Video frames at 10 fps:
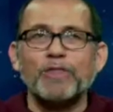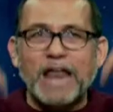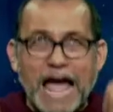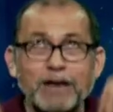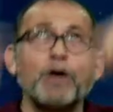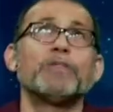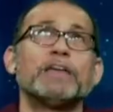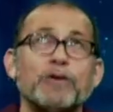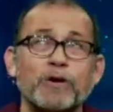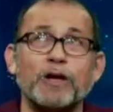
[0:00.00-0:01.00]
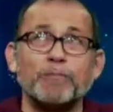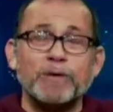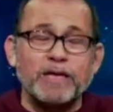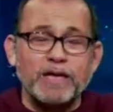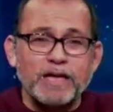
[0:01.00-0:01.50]
that I know that you hear
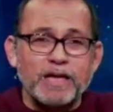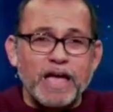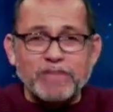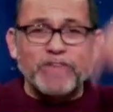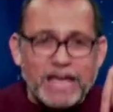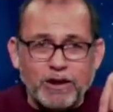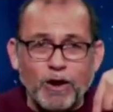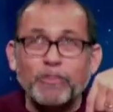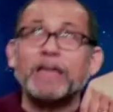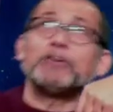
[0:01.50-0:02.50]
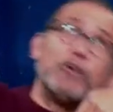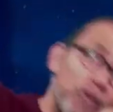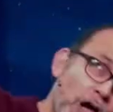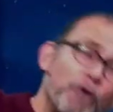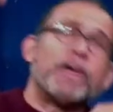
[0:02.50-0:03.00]
me. And they know that you
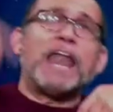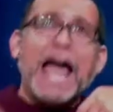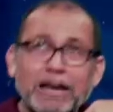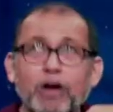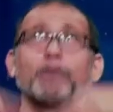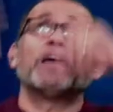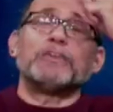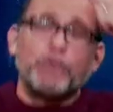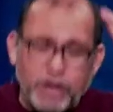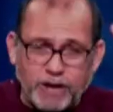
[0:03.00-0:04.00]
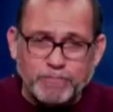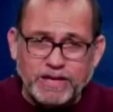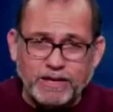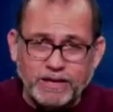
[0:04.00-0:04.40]
know that I know that you hear me.